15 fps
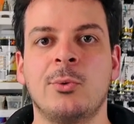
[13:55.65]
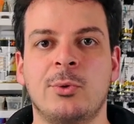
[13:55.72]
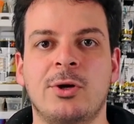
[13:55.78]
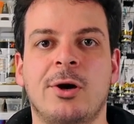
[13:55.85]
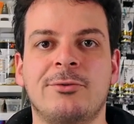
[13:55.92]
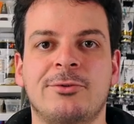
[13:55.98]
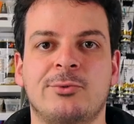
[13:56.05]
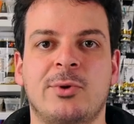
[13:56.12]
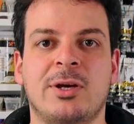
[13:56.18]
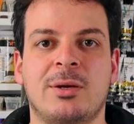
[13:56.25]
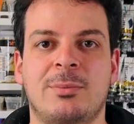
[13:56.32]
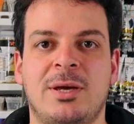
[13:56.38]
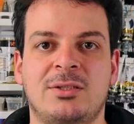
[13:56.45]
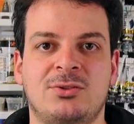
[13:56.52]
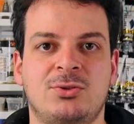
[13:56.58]
We often
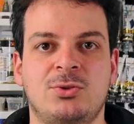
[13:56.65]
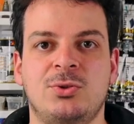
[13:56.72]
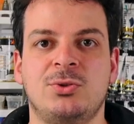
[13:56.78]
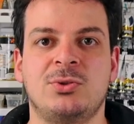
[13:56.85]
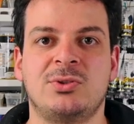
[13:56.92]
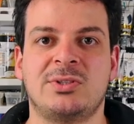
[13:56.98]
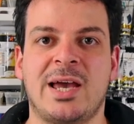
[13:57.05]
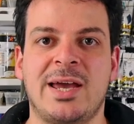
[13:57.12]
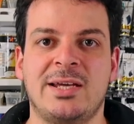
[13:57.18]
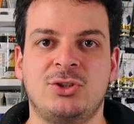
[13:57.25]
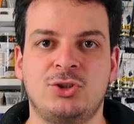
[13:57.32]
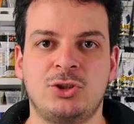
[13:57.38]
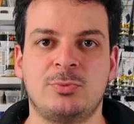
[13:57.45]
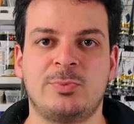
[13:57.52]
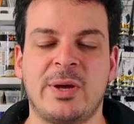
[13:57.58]
recommend to use a
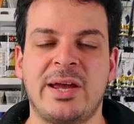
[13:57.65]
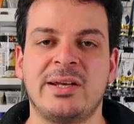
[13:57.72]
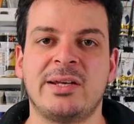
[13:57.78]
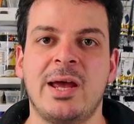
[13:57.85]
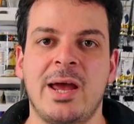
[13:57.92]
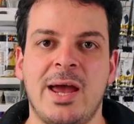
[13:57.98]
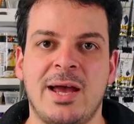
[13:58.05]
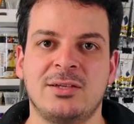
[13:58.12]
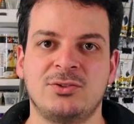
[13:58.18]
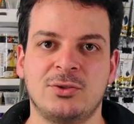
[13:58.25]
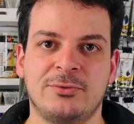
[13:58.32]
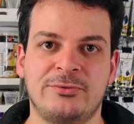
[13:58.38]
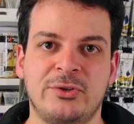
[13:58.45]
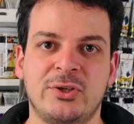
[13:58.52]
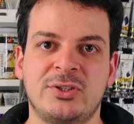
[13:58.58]
tube paint as
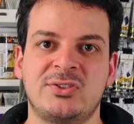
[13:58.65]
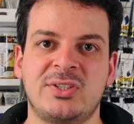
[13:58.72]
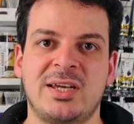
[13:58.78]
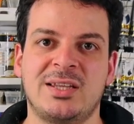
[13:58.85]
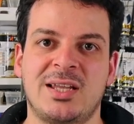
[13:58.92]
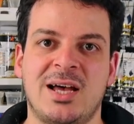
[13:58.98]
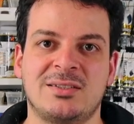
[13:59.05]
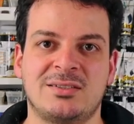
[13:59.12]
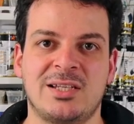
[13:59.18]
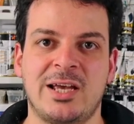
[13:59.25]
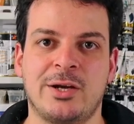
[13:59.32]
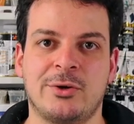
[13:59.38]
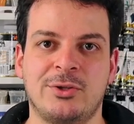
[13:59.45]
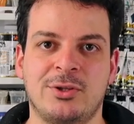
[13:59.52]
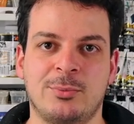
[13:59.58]
your first and last
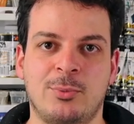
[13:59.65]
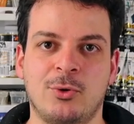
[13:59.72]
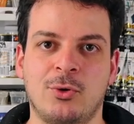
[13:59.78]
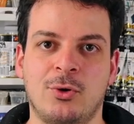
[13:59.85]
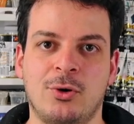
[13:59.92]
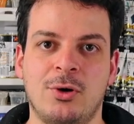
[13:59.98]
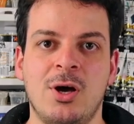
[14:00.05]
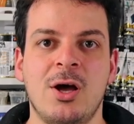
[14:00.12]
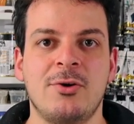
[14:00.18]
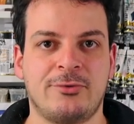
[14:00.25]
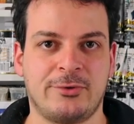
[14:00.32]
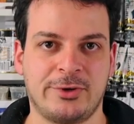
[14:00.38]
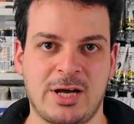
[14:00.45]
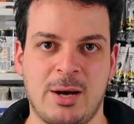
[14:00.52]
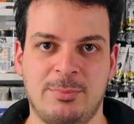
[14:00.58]
layer in the pour
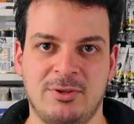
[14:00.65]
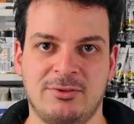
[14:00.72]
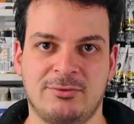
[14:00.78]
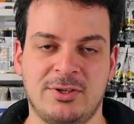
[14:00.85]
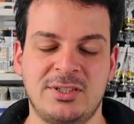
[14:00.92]
for a couple of